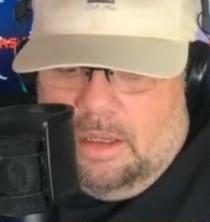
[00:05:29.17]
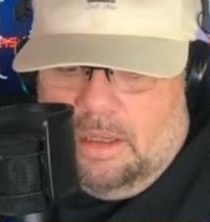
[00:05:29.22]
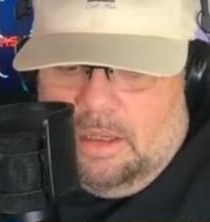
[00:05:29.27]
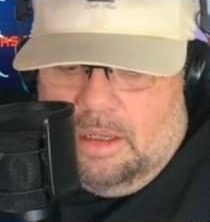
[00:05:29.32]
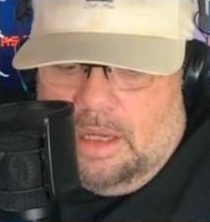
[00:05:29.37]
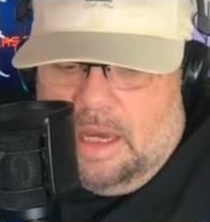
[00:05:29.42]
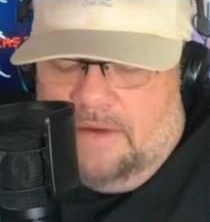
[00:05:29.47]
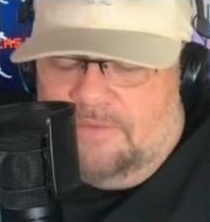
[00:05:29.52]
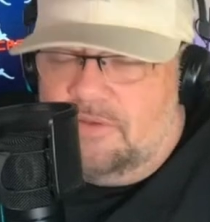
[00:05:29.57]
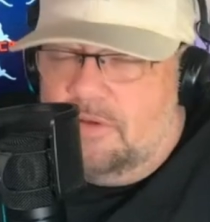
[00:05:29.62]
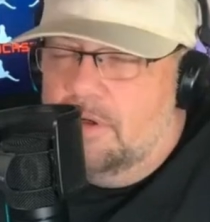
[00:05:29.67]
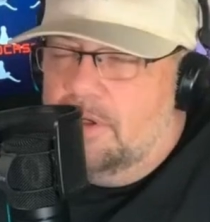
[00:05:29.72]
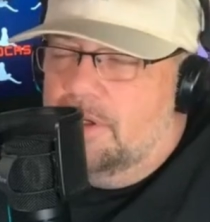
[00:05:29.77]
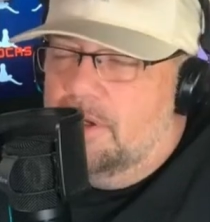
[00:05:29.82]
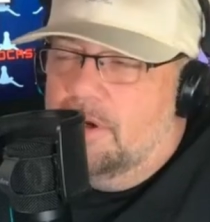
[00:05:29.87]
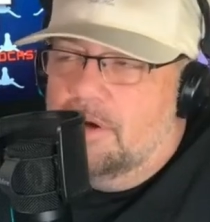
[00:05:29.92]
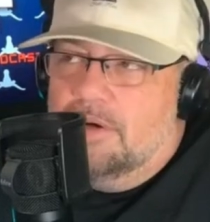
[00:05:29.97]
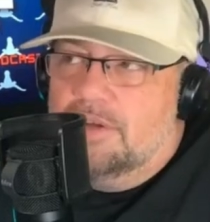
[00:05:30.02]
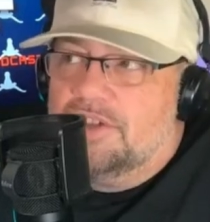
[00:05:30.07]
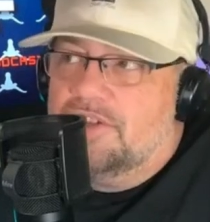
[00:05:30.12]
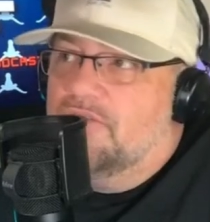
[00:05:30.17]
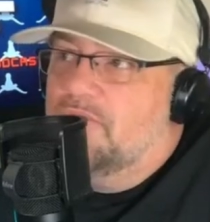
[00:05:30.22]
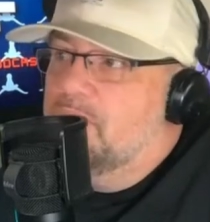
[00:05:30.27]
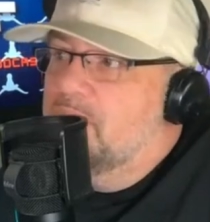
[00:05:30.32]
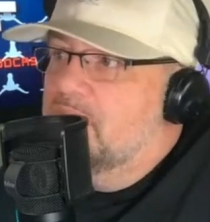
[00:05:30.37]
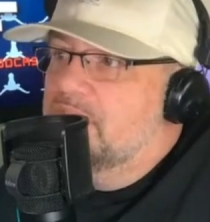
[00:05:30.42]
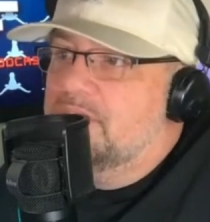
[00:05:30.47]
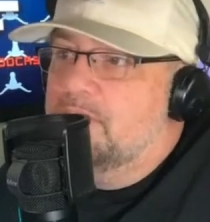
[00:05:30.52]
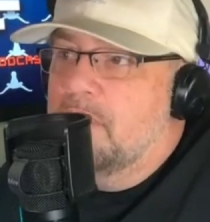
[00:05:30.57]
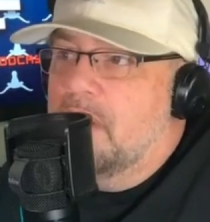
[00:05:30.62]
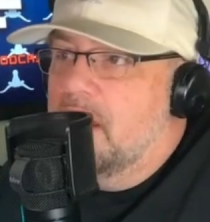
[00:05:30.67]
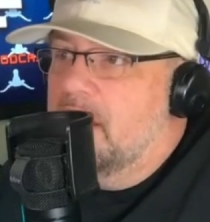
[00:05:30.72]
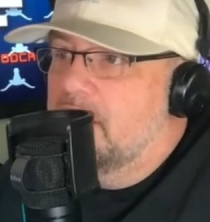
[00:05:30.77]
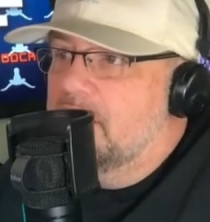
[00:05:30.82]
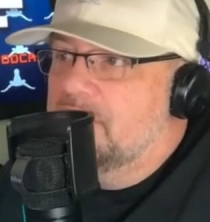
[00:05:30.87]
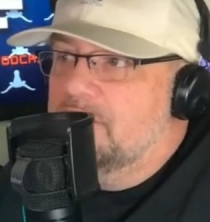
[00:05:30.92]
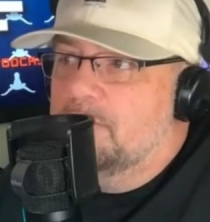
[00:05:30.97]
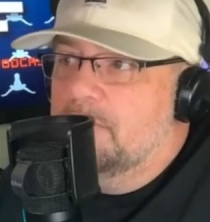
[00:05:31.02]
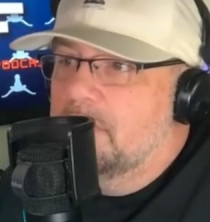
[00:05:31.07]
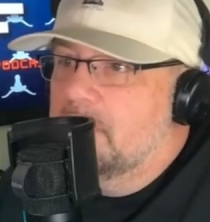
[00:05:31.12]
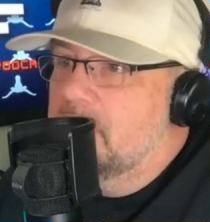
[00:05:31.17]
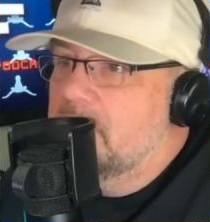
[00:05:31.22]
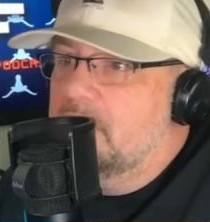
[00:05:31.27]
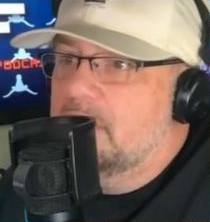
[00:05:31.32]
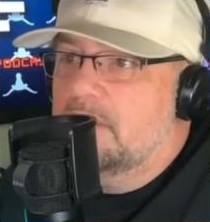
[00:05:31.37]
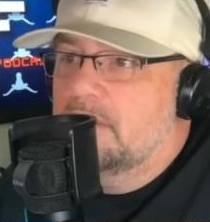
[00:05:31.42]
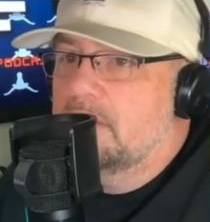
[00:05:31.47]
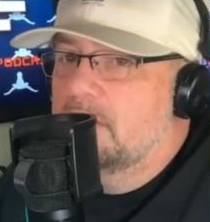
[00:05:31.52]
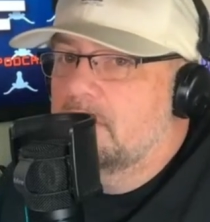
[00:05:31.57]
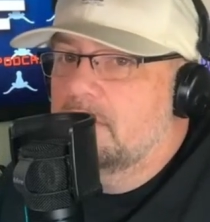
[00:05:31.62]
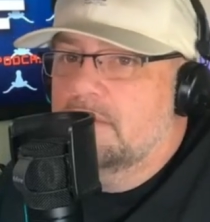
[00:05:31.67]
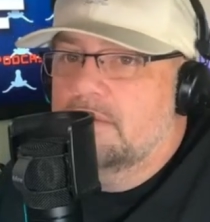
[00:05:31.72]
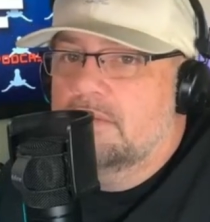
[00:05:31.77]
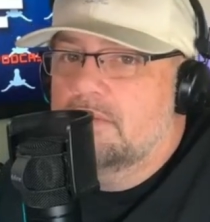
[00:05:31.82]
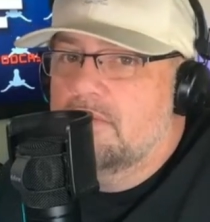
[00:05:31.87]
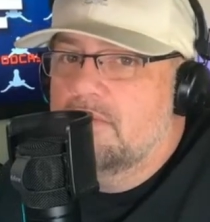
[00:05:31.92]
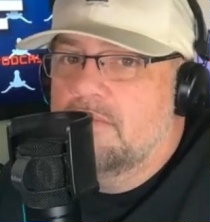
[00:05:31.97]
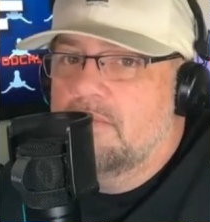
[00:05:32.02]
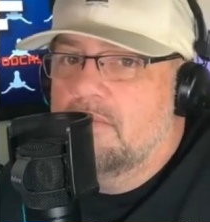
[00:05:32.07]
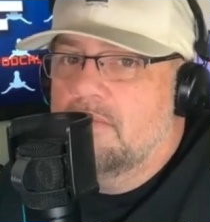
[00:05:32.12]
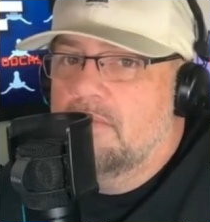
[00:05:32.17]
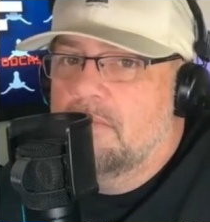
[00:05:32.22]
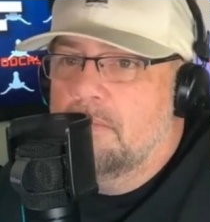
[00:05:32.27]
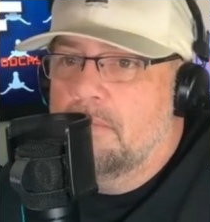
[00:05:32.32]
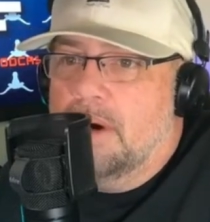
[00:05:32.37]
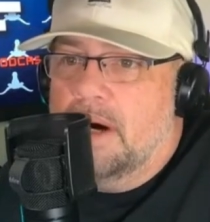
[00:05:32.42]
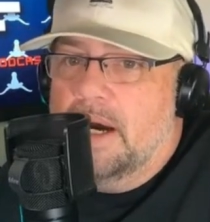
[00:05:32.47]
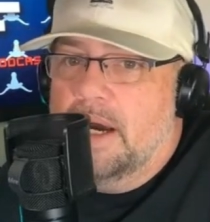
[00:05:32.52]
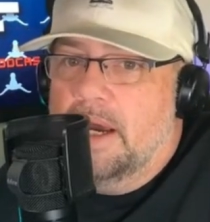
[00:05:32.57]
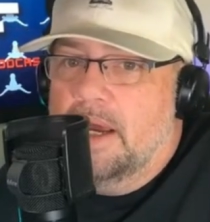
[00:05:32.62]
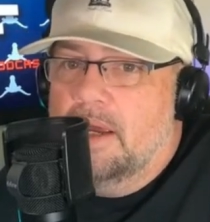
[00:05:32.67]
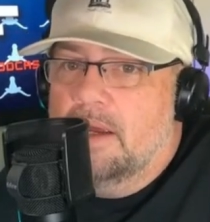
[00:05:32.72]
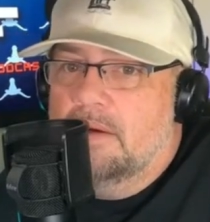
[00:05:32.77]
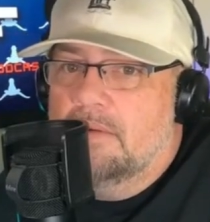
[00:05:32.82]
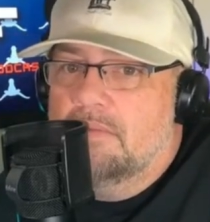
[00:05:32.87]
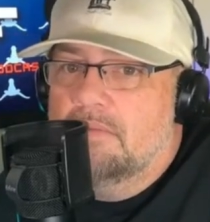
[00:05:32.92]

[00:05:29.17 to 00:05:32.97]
after years of mismanagement by